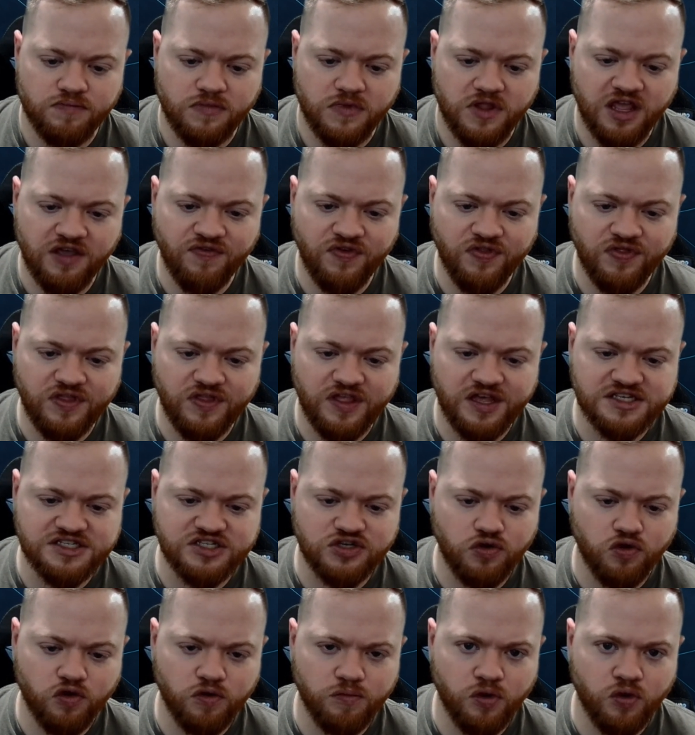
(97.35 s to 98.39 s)
even these
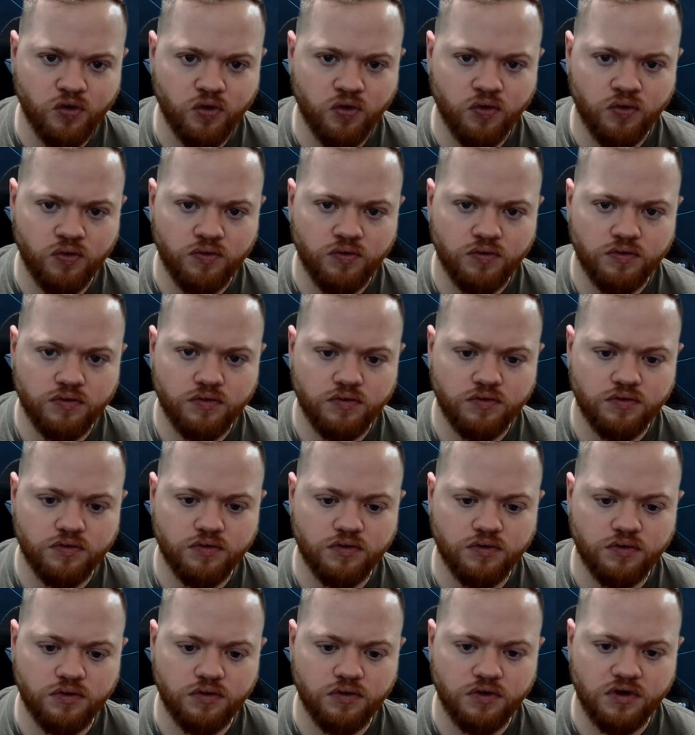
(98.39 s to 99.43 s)
normal
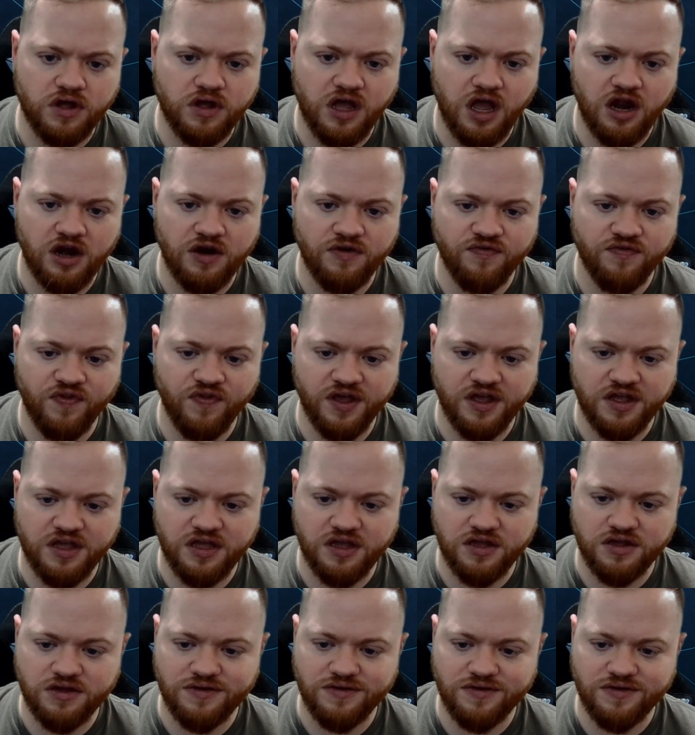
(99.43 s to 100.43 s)
kind of like